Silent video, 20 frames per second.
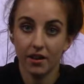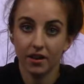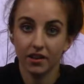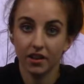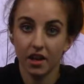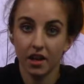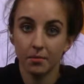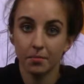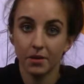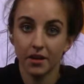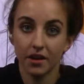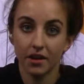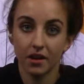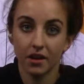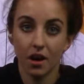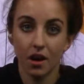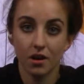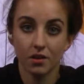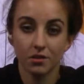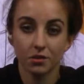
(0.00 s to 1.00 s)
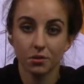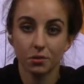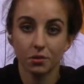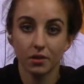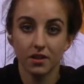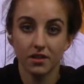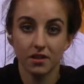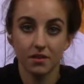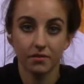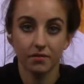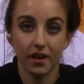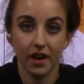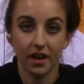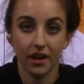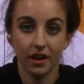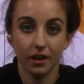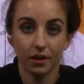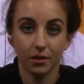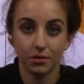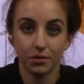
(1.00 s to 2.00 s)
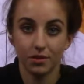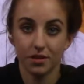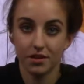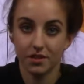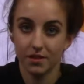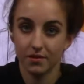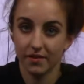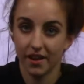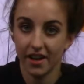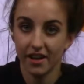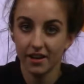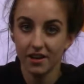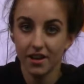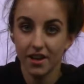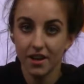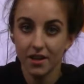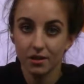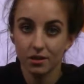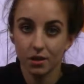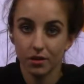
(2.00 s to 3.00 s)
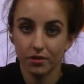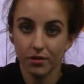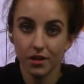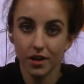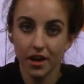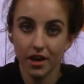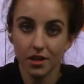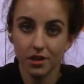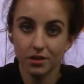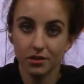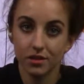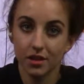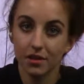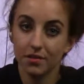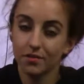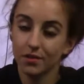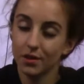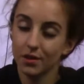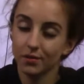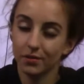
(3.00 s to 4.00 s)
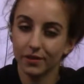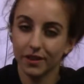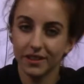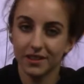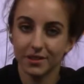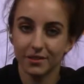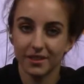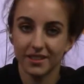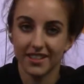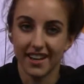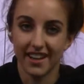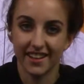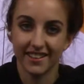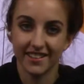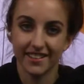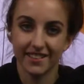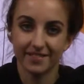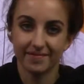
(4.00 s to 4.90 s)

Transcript: Club here at our school is inviting you to this event, so if you're interested, feel free to attend.